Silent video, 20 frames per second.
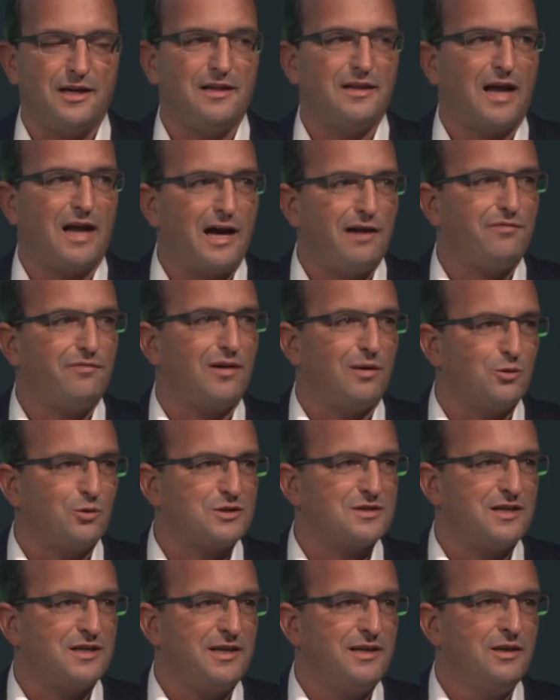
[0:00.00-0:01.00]
life I would
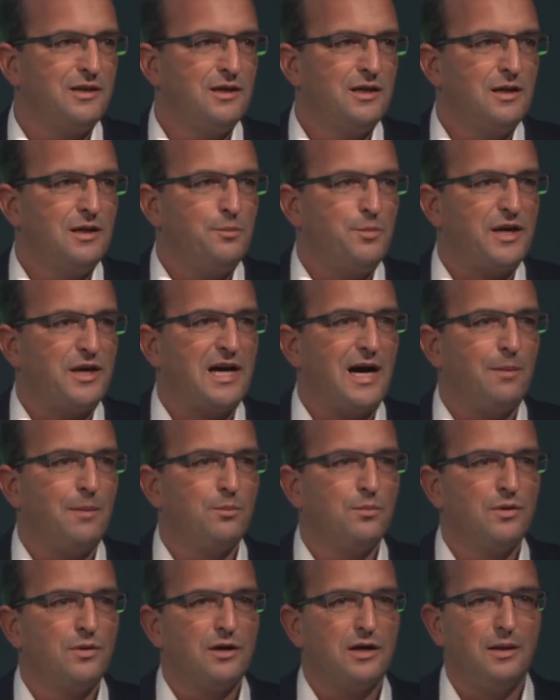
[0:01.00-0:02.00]
say,
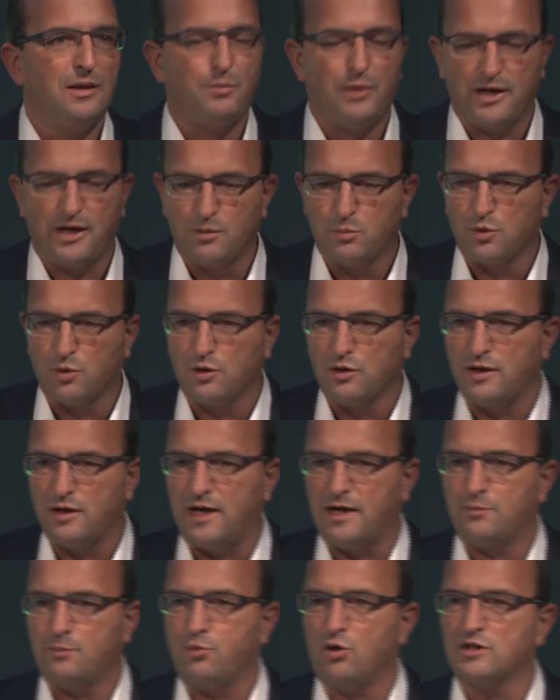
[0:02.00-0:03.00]
become applicable
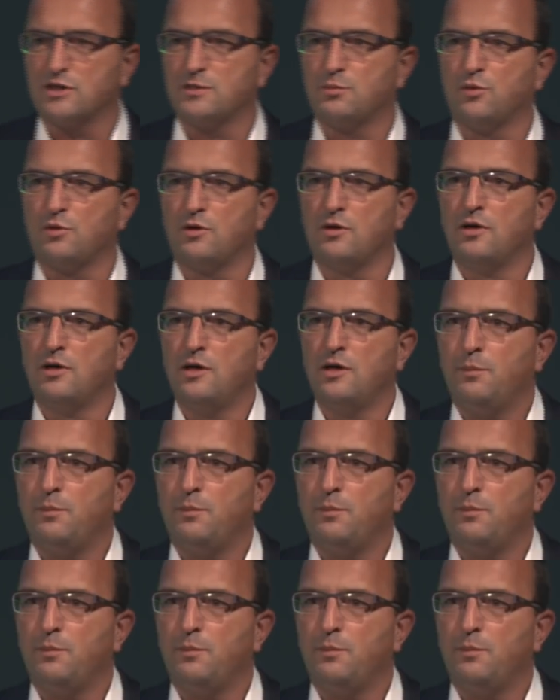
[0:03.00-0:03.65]
and possible